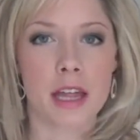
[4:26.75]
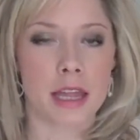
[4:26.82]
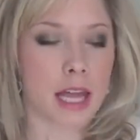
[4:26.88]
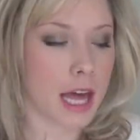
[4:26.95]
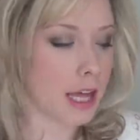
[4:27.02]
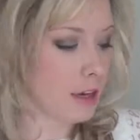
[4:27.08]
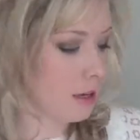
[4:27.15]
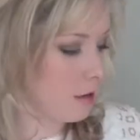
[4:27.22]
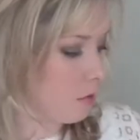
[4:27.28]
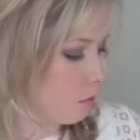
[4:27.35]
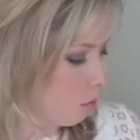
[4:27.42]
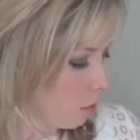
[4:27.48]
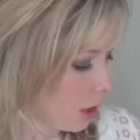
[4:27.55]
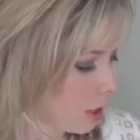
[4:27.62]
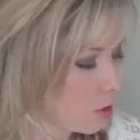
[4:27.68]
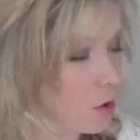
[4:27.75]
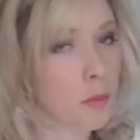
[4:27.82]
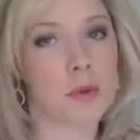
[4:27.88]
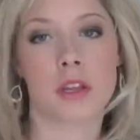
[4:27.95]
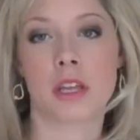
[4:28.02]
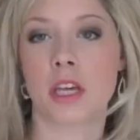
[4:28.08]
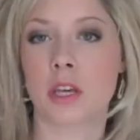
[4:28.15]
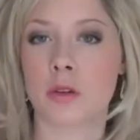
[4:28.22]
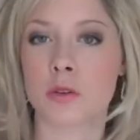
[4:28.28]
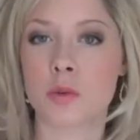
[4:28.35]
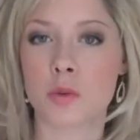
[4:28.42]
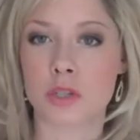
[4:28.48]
than what I normally use,